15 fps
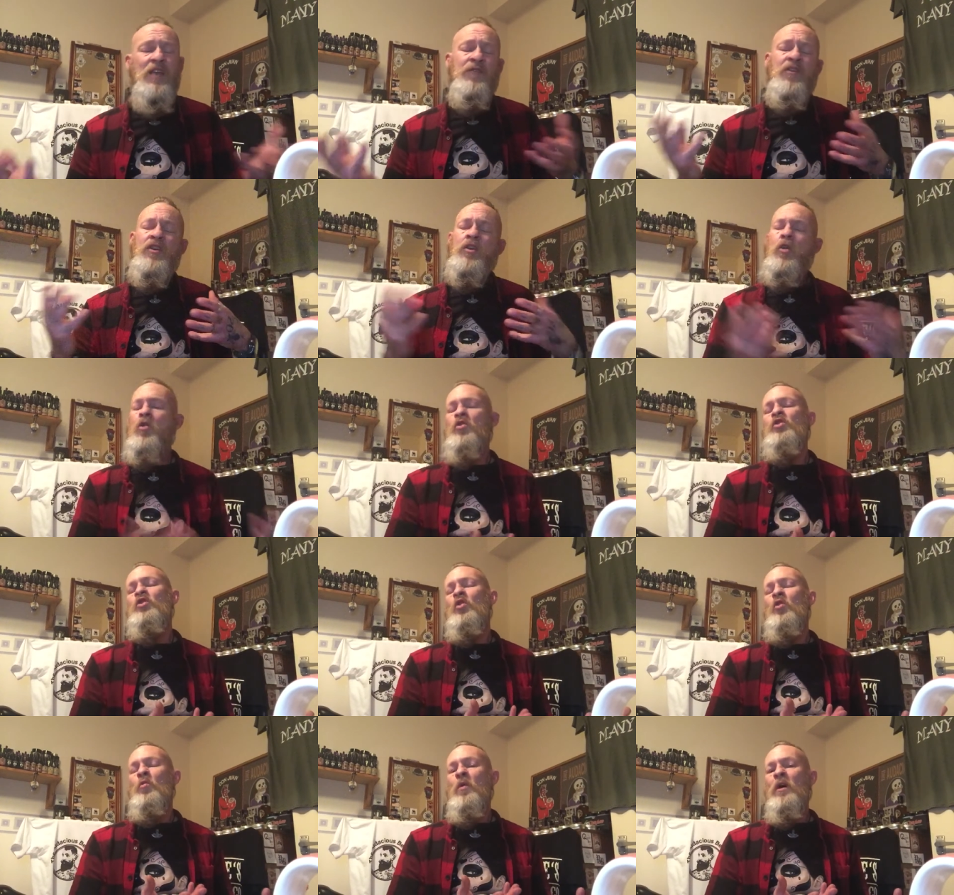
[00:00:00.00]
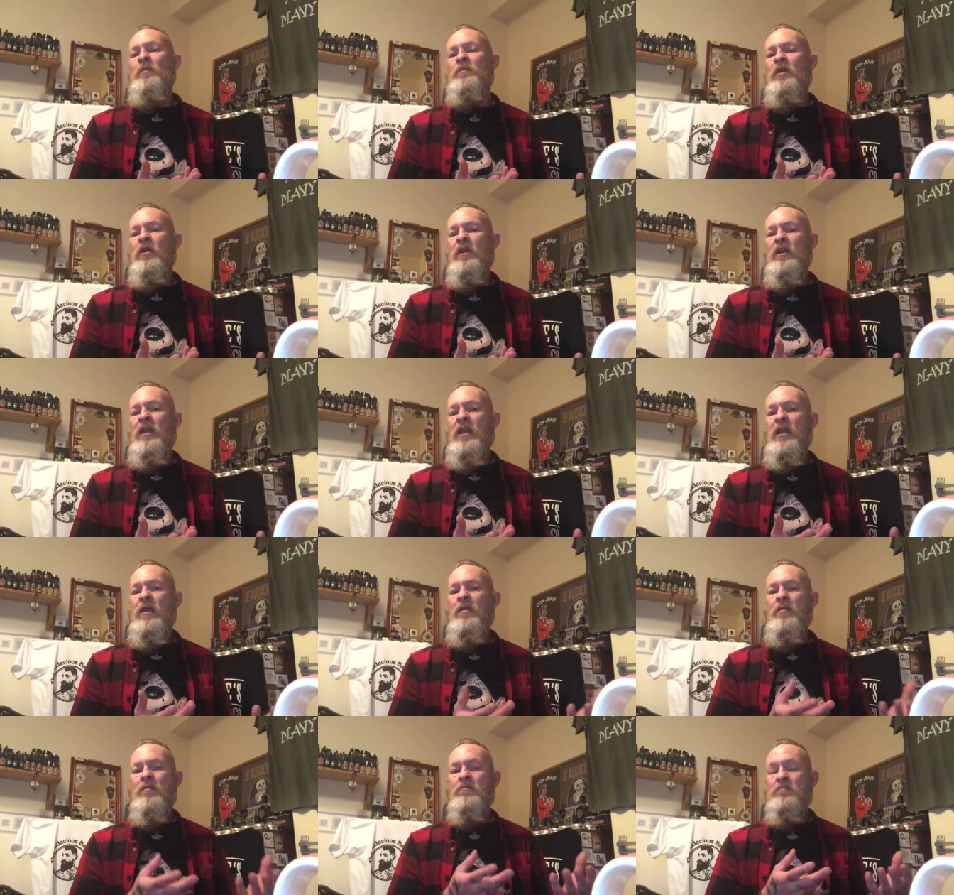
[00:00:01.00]
if you're not sure what I'm doing
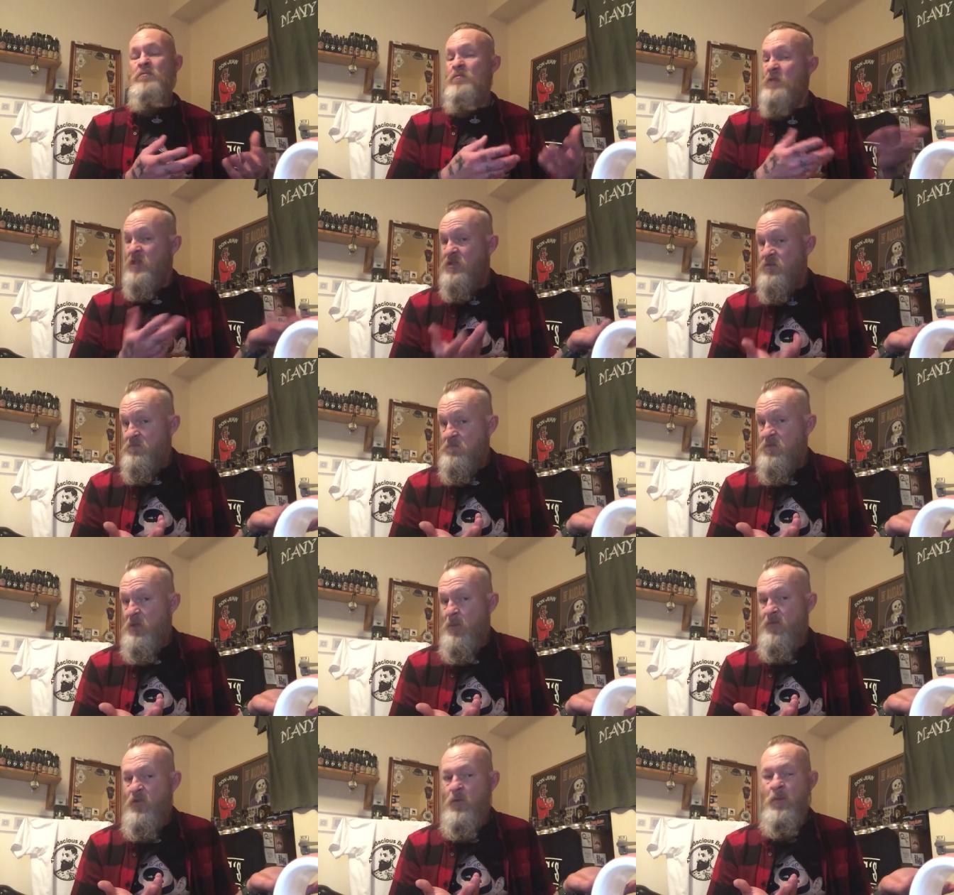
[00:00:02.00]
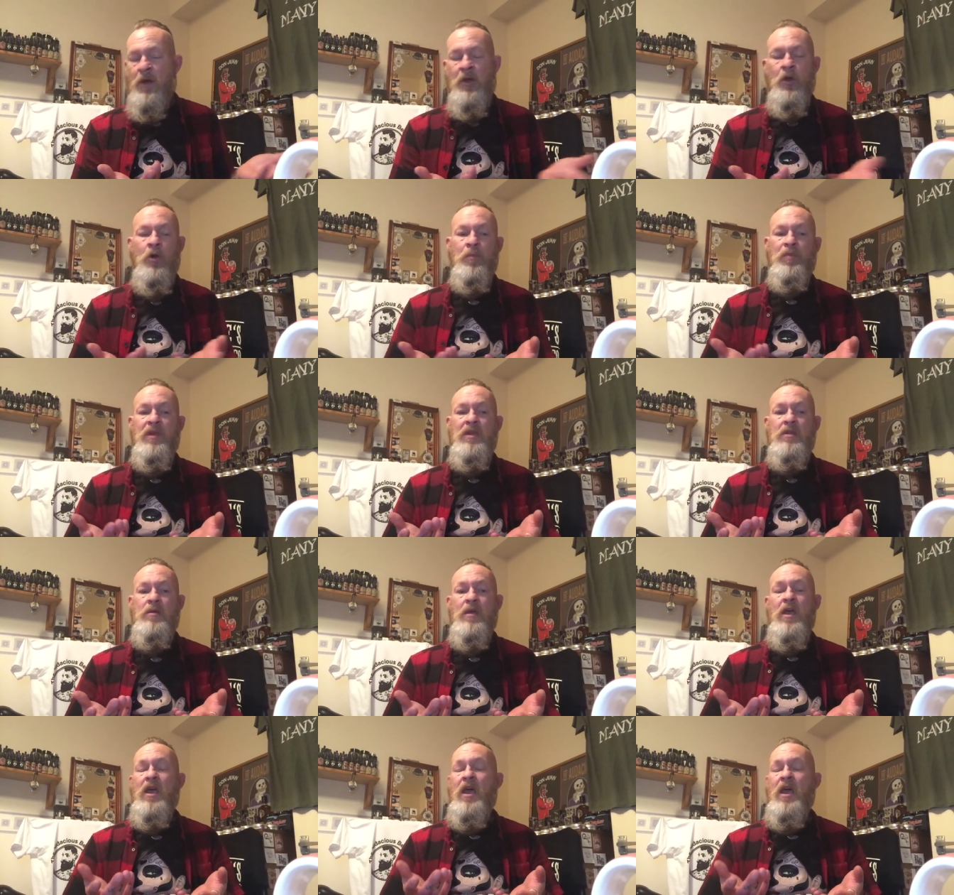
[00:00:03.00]
here, which some of you might not be,